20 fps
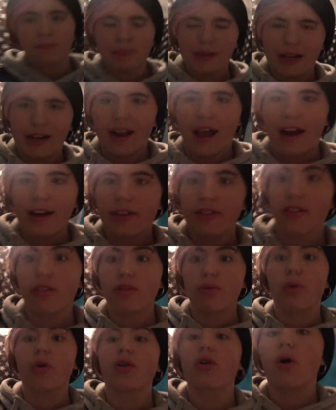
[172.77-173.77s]
been in
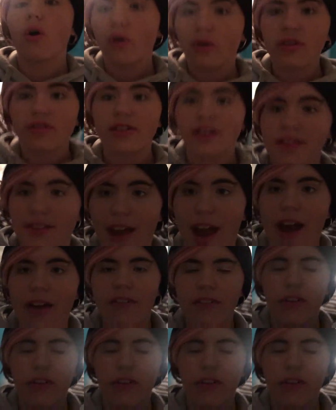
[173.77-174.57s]
accidents what caused the death